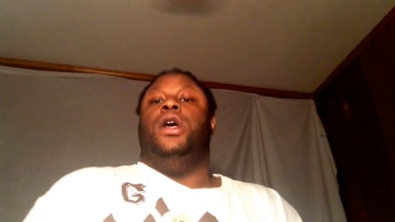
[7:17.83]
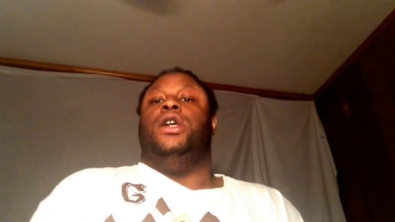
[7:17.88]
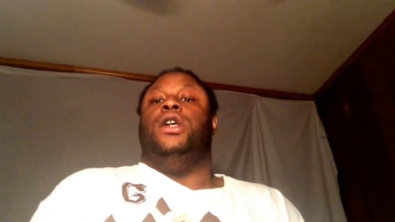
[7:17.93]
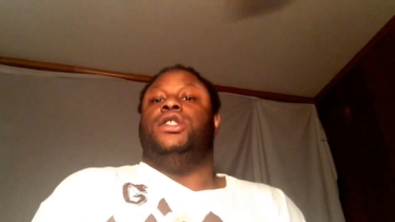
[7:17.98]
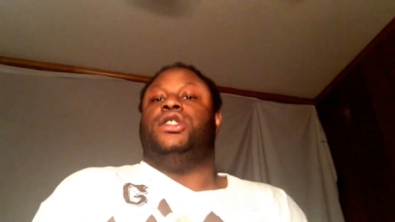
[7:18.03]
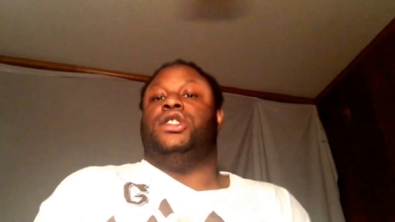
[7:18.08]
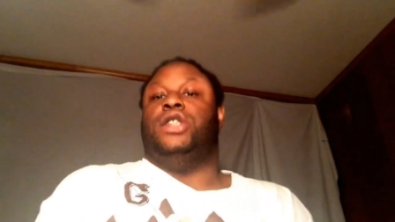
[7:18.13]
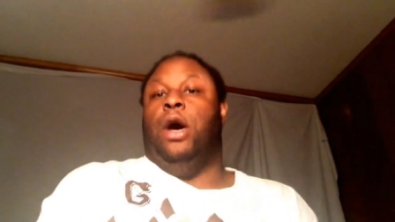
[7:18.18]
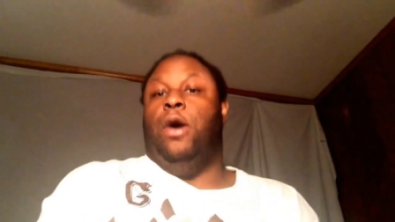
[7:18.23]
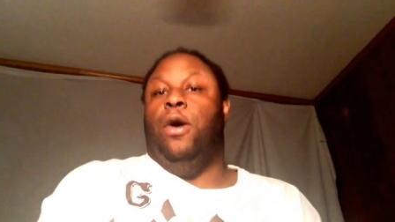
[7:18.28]

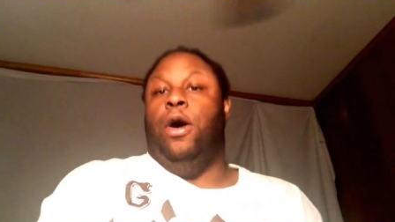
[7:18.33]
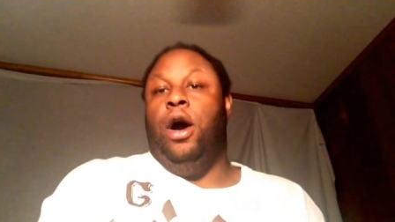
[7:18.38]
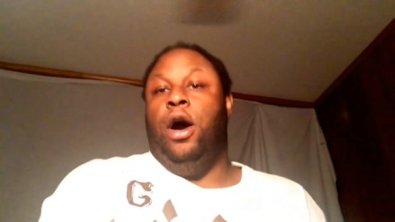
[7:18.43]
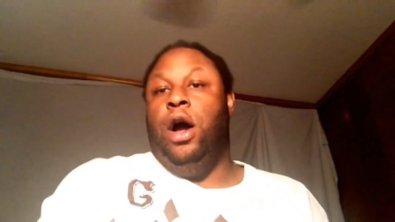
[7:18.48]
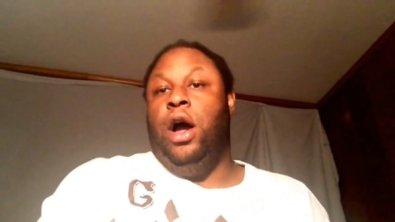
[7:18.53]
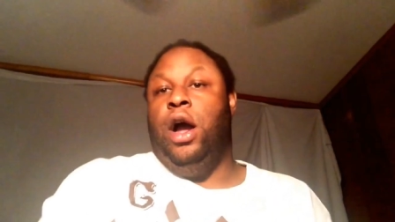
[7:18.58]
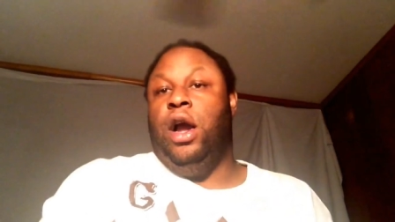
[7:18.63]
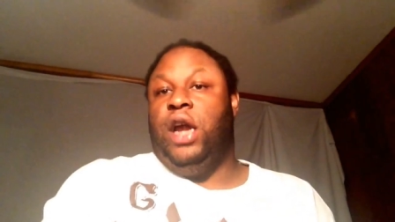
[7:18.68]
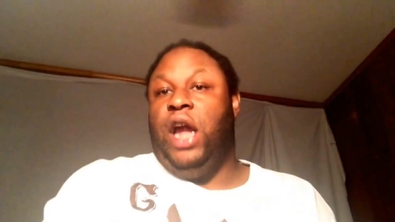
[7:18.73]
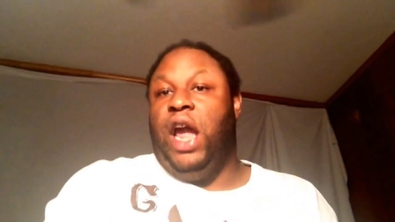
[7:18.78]
So
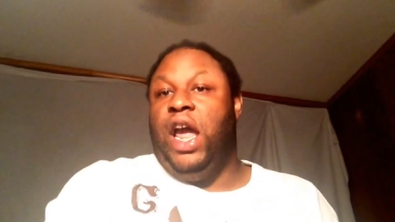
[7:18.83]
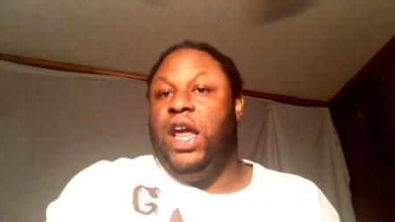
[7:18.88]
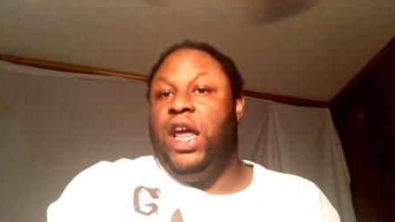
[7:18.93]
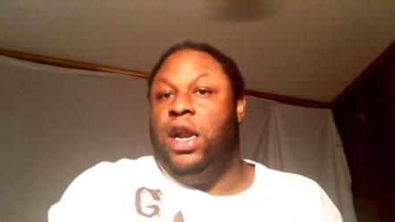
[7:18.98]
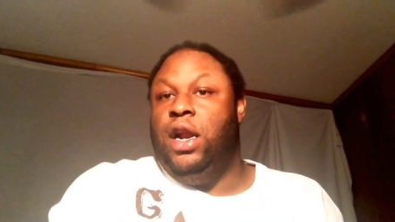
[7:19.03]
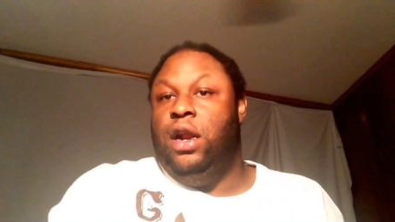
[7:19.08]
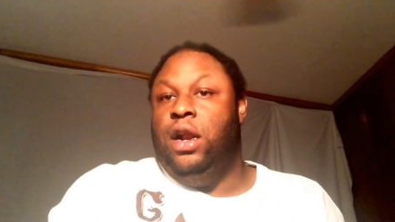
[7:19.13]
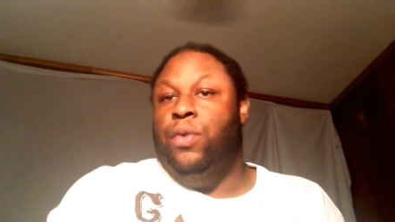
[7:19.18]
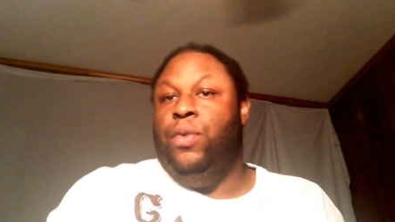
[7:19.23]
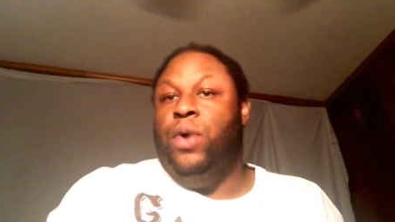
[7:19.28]
Aunt
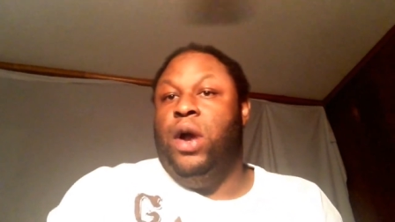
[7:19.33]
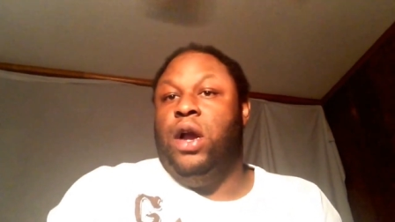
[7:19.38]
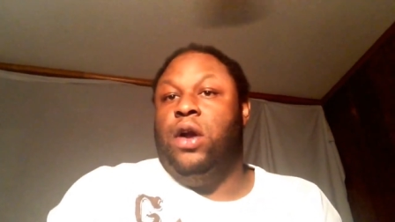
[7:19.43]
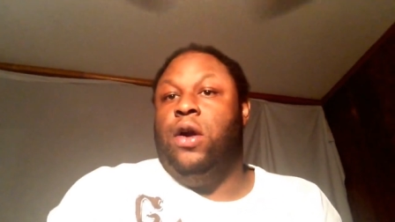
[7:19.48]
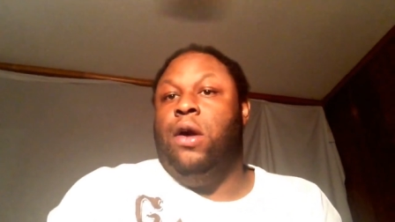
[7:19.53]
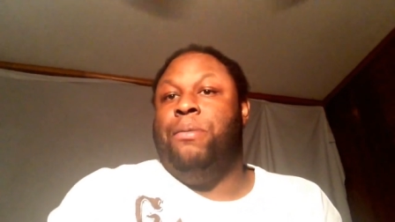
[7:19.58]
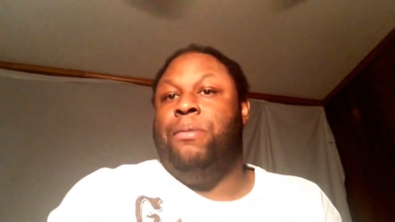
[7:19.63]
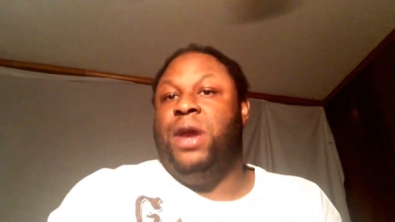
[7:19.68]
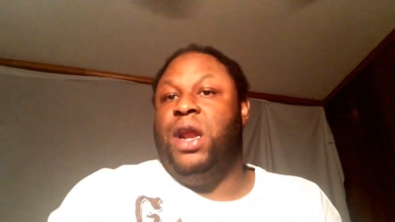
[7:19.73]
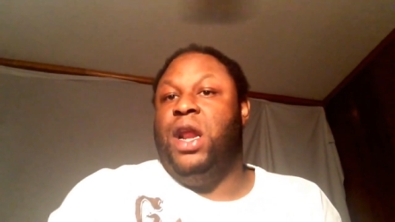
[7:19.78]
Kayla, the one
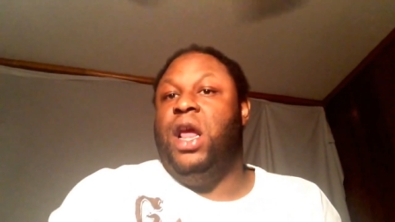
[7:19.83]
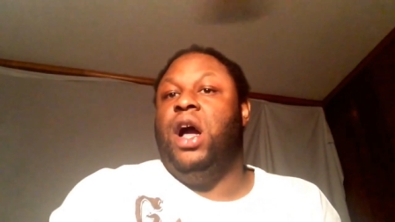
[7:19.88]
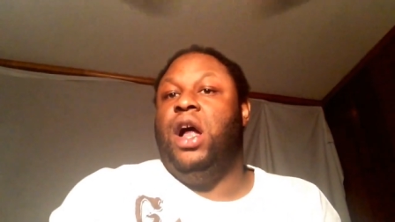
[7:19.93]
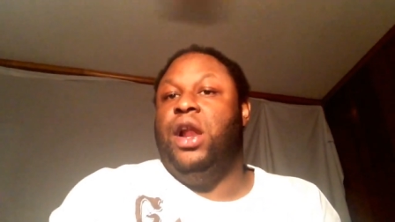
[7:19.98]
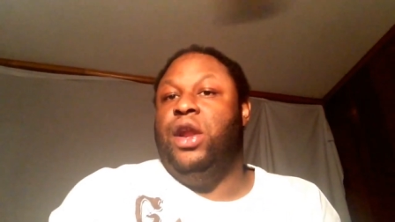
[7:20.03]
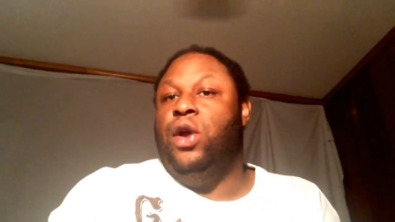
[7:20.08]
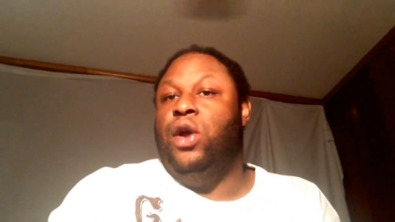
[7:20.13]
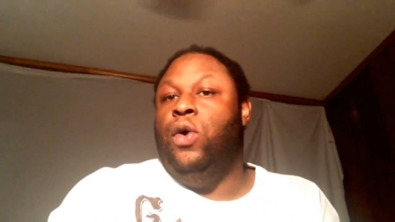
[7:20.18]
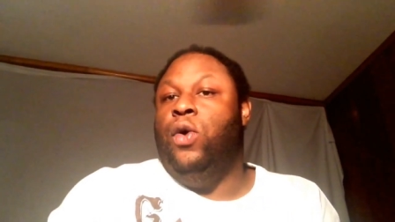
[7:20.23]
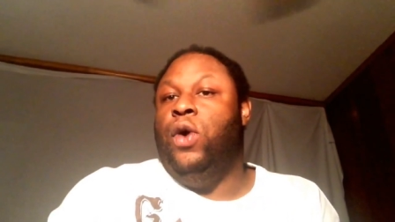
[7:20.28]
gonna be the
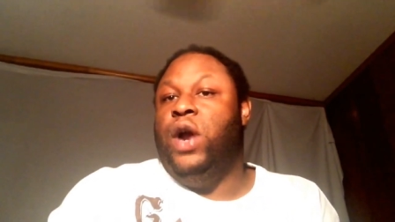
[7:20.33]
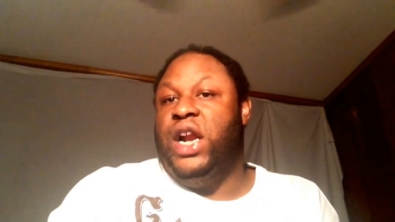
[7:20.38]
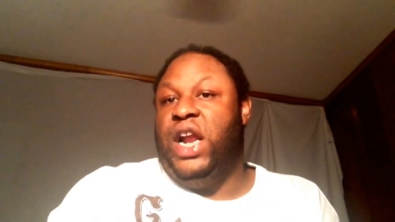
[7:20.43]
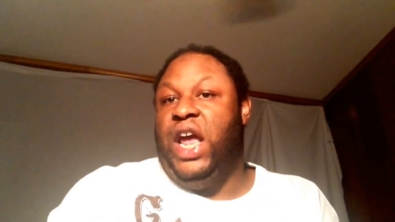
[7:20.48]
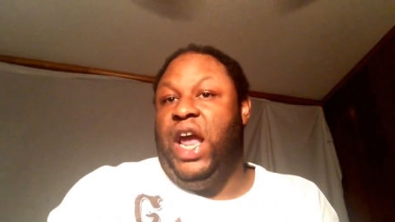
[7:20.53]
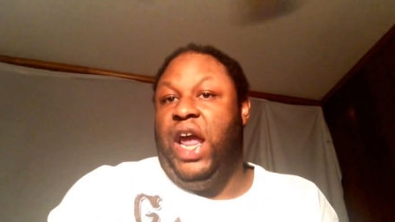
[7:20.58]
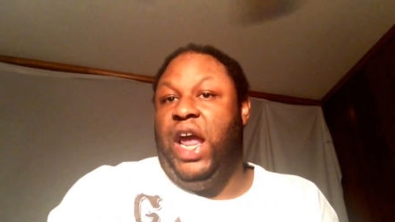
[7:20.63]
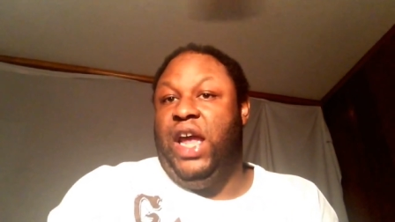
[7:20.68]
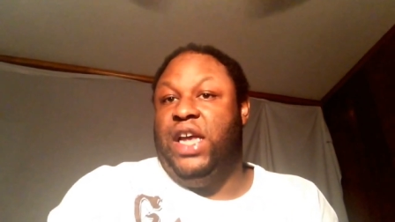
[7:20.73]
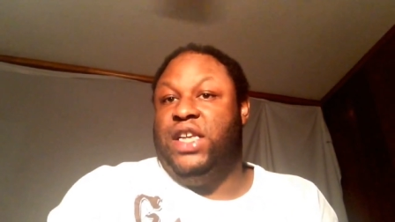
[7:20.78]
annoying
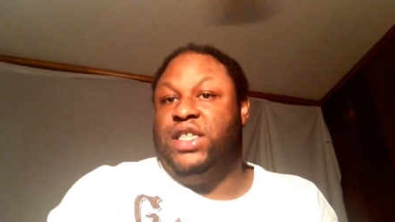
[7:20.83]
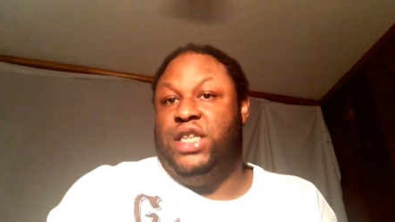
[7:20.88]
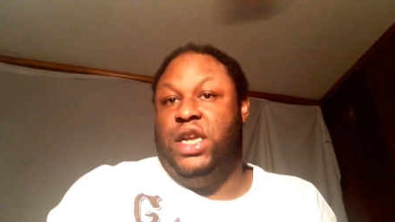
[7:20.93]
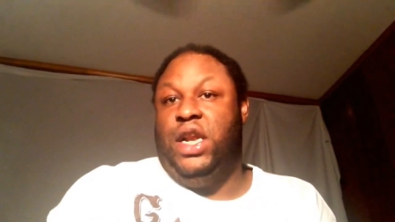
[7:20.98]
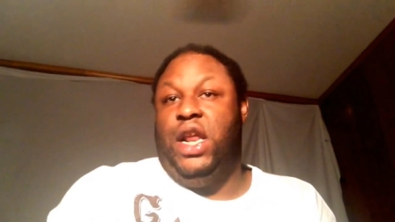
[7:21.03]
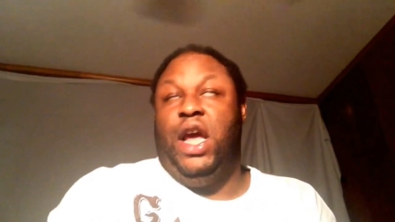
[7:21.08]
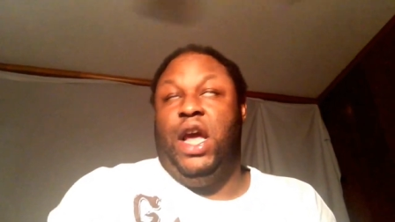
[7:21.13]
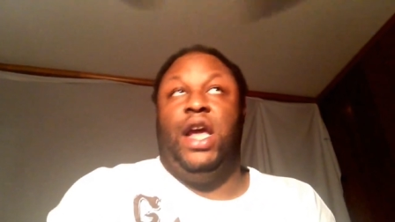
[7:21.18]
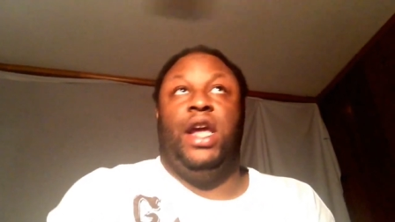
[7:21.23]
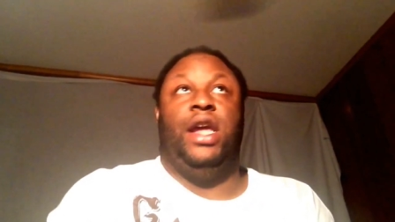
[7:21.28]
ass
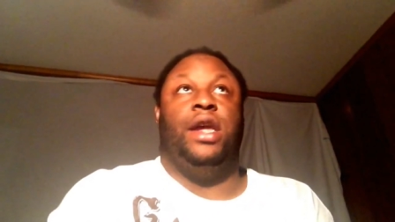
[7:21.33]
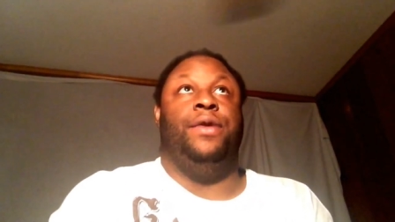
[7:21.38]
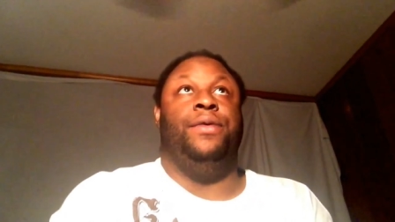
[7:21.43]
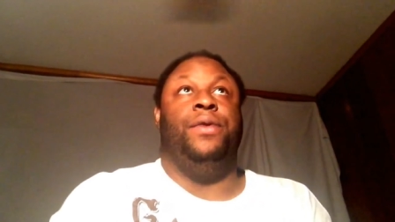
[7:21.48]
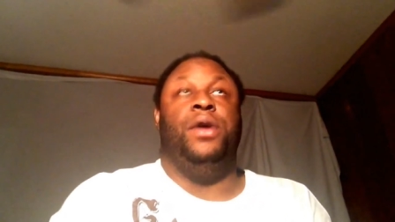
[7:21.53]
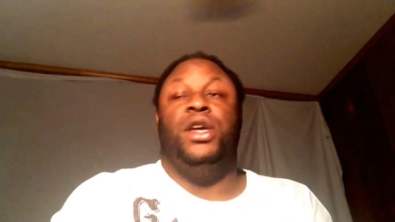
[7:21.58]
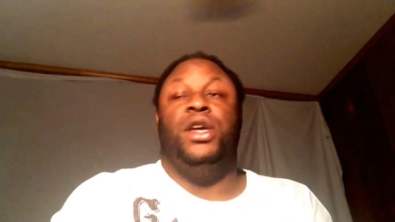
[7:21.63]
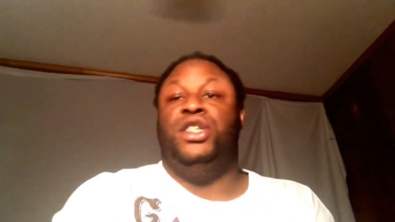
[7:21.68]
today.